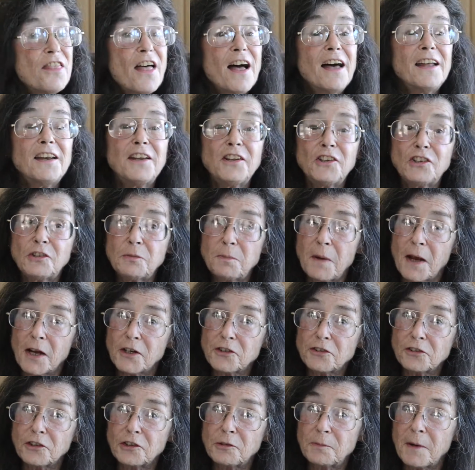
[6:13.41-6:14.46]
that is
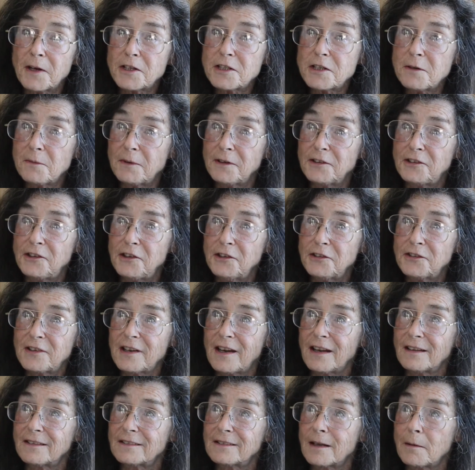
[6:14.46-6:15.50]
special, especially when it's used
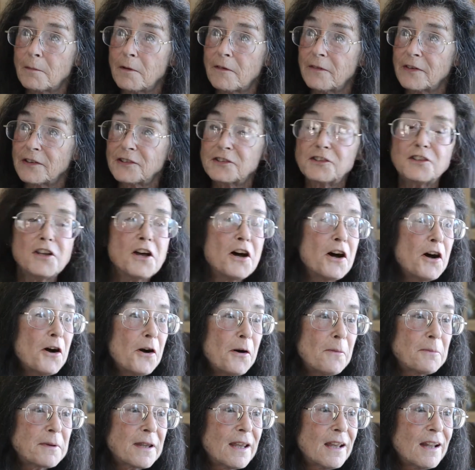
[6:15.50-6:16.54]
against some of us. No,
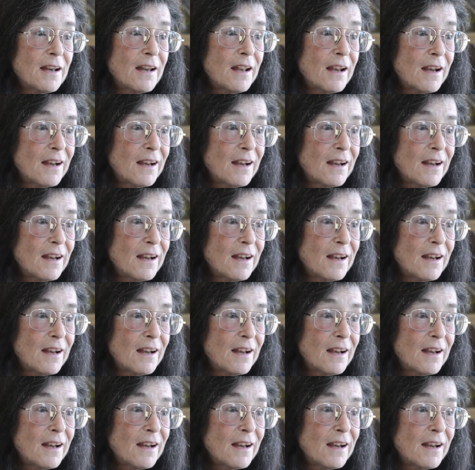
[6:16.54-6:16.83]
I'm kidding.